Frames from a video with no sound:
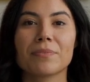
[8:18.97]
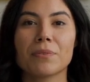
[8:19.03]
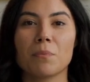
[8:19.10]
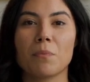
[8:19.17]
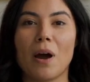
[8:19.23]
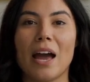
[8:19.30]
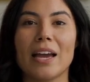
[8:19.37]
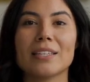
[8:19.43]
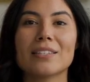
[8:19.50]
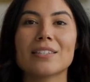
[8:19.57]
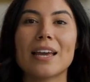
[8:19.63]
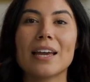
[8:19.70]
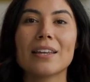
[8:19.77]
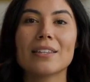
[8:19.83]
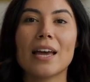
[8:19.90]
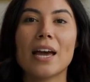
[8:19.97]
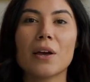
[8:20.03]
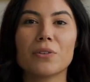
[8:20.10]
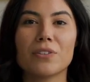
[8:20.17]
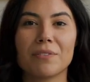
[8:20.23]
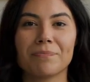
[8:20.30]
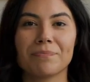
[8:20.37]
Why it stands
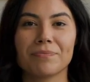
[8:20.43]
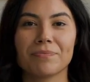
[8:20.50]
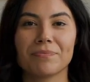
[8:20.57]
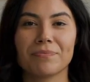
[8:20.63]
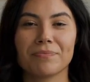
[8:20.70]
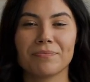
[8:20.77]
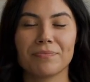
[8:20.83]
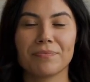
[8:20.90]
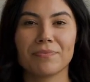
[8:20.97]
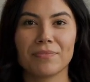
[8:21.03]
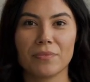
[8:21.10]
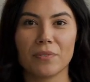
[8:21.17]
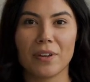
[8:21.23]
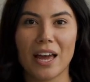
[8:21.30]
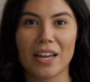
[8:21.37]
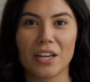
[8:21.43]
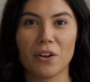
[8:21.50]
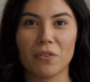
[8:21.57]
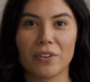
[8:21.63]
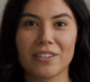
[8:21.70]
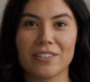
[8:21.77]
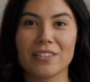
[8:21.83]
out.
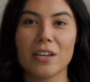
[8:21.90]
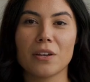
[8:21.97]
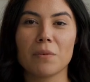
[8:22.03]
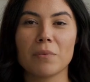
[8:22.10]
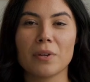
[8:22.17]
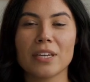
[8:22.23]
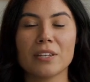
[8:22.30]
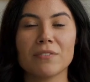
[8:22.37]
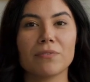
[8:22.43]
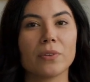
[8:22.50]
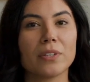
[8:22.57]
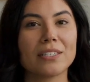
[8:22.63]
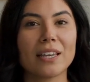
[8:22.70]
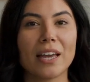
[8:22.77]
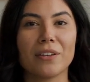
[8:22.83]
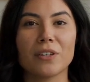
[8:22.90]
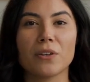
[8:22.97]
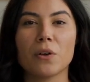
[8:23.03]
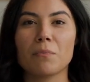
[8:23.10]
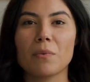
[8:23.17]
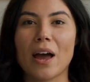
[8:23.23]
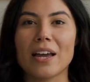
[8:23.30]
LEGO is celebrated for its
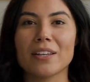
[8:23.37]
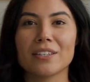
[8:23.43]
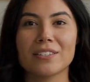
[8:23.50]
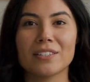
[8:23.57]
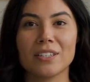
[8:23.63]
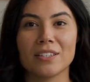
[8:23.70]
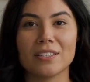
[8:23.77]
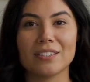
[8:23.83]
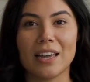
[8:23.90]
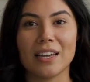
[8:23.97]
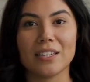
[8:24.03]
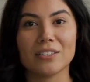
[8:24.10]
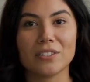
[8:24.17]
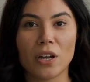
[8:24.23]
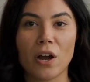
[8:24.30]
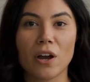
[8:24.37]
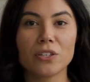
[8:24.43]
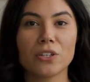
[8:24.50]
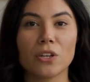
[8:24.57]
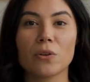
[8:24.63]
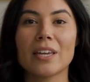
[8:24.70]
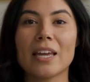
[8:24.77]
ethical practices and its
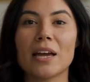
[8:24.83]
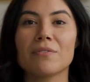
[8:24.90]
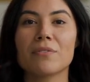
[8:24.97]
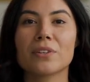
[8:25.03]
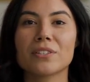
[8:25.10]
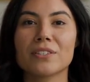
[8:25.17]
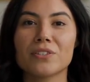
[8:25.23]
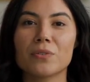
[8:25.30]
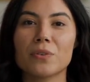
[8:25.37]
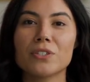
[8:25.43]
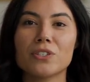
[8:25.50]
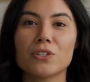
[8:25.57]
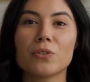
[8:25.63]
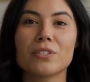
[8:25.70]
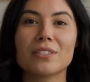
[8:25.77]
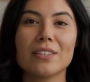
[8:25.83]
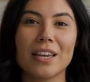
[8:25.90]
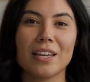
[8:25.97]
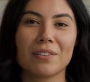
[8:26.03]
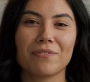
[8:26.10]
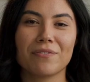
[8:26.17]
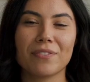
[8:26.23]
ongoing efforts to ensure
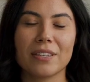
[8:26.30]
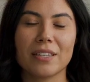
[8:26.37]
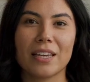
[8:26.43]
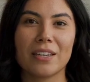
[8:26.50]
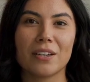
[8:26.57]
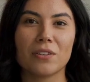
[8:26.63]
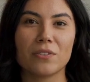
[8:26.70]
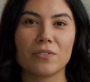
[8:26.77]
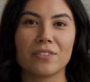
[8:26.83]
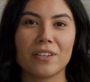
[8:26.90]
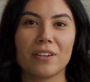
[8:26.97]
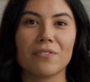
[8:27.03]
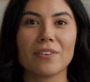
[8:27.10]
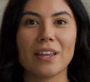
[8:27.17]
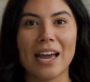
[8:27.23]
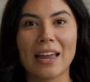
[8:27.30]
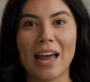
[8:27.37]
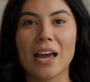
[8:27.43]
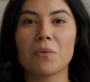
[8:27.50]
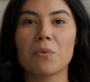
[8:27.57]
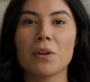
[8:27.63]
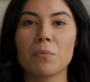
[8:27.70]
safe, inclusive, and
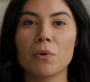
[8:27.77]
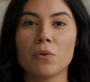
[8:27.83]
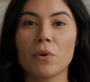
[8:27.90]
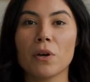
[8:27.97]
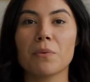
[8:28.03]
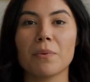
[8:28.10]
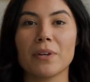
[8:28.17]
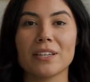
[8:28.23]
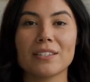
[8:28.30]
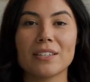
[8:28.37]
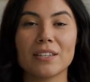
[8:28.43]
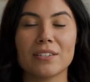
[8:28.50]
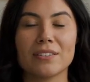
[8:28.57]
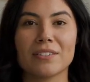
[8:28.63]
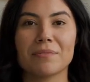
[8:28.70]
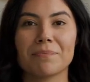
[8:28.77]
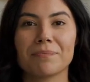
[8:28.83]
equitable workplaces.